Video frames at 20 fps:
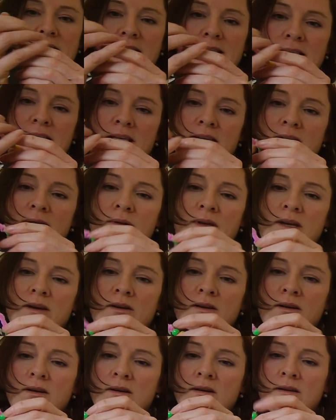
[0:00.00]
There we
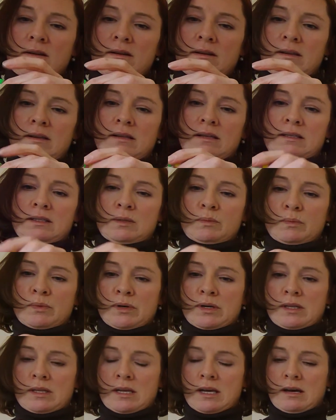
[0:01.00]
are. Let's
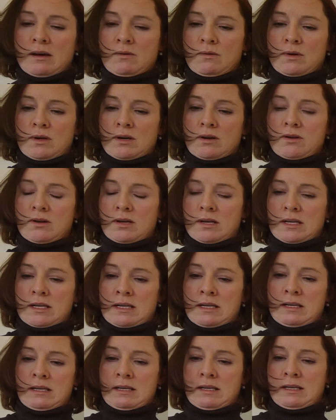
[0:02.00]
put that one
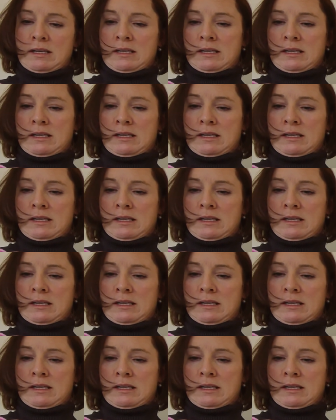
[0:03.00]
on.